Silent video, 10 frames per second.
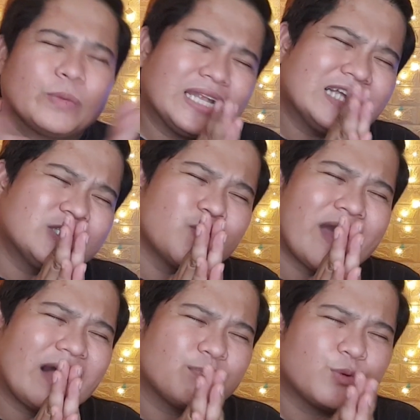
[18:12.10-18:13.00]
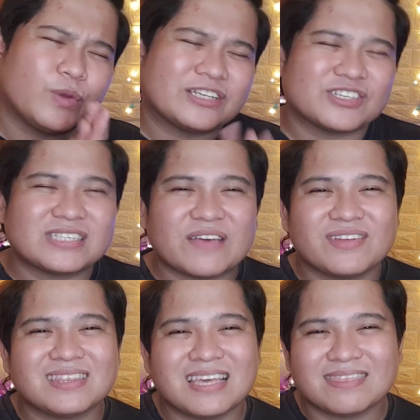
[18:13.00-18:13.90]
please do help me reach
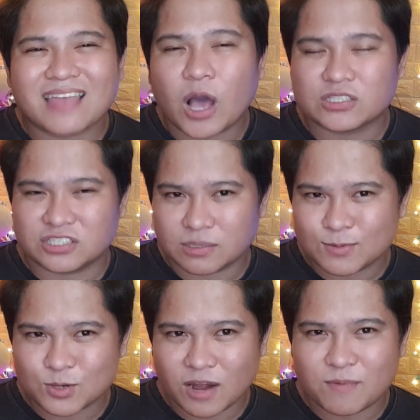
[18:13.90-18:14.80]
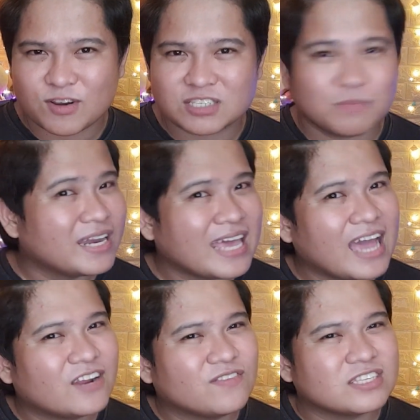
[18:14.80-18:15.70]
17,000 subscribers by the
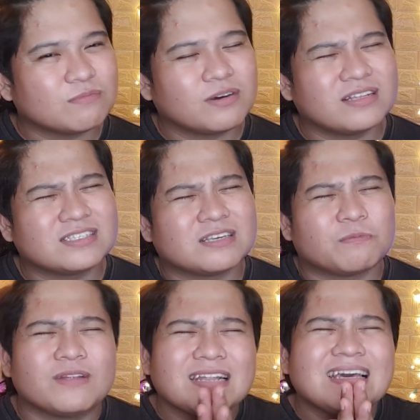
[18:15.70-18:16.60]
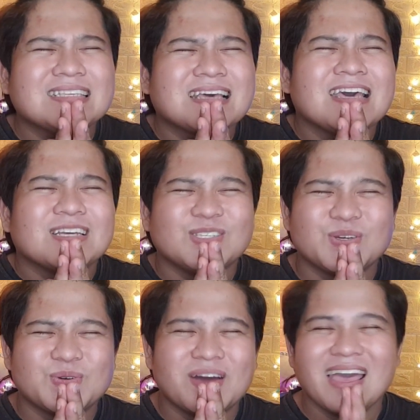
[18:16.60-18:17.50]
end of this month. So please
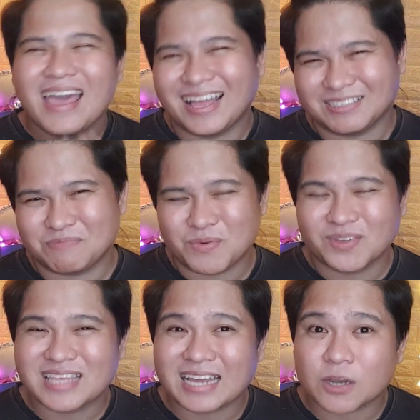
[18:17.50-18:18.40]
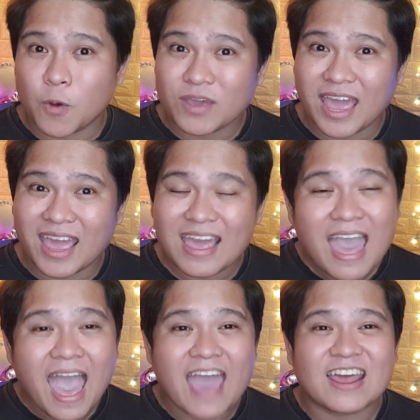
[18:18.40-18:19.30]
do help me with that, okay?
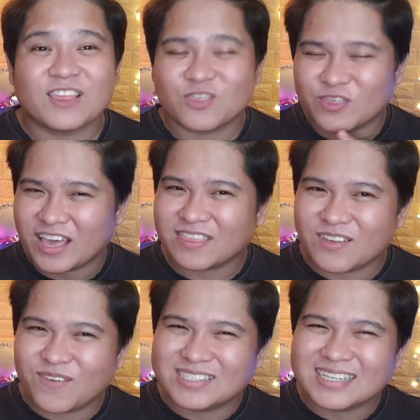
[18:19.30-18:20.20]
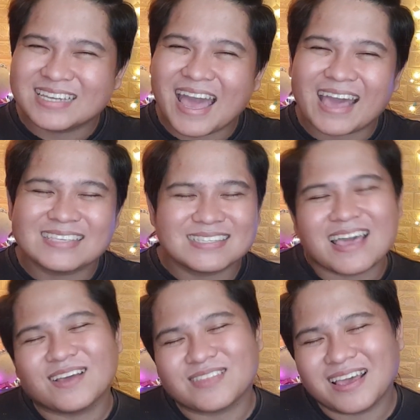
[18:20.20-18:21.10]
And I think that was it, guys.
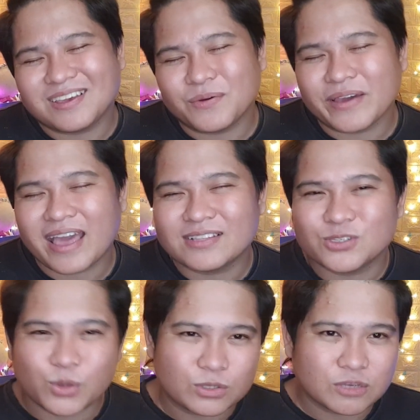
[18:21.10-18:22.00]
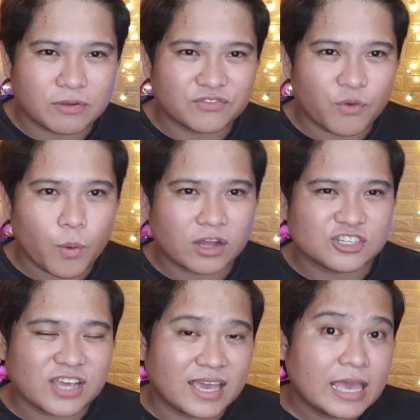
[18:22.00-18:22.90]
Thank you again so much for
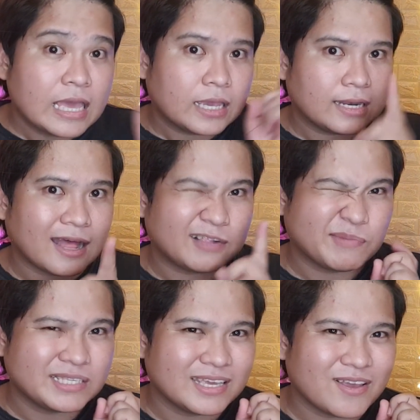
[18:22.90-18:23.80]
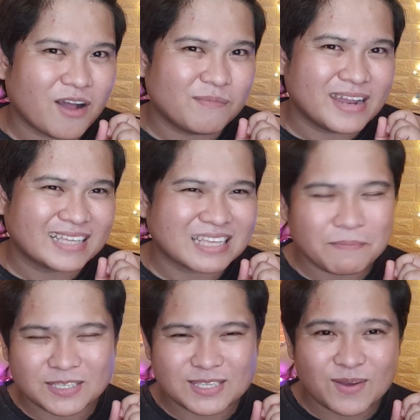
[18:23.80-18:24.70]
watching. And I'll be seeing you on my next
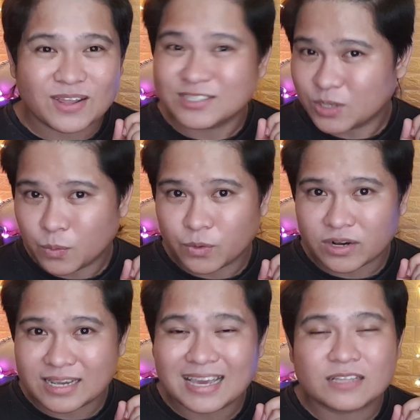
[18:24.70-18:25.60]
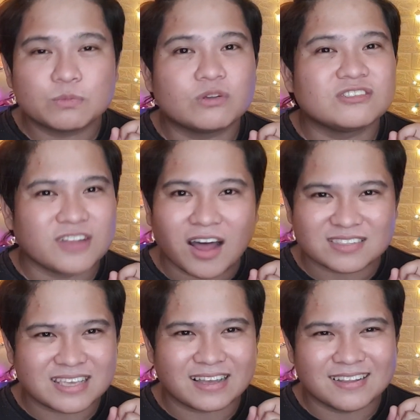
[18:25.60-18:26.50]
episode. And don't worry, it will
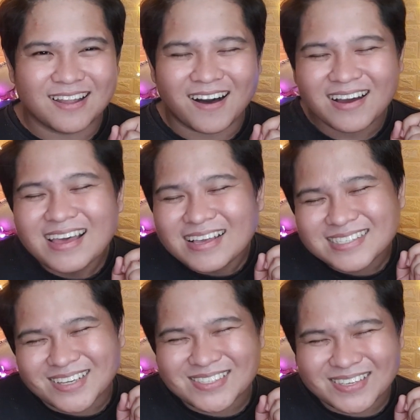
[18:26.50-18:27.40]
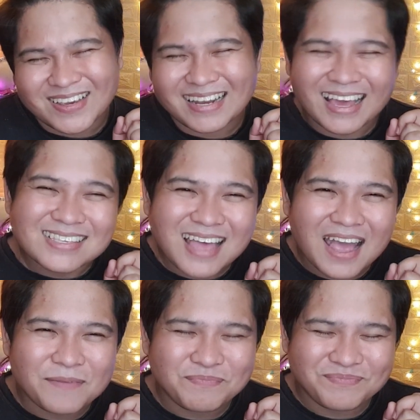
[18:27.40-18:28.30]
not take long. So see you again next
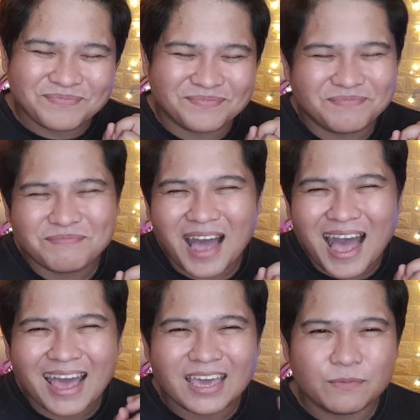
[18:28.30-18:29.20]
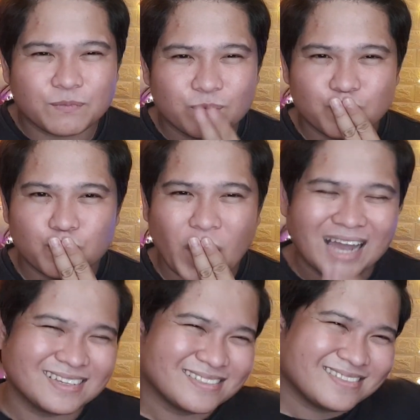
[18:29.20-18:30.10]
time. Bye.
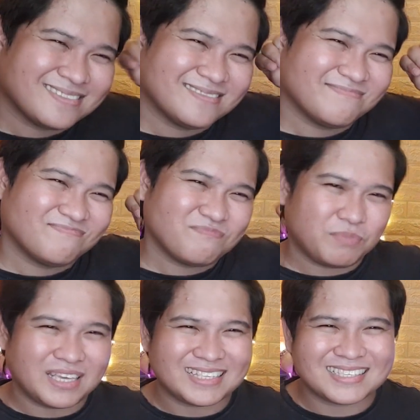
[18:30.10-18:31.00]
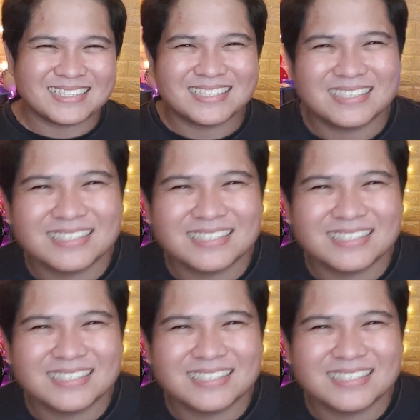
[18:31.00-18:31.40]
Peace.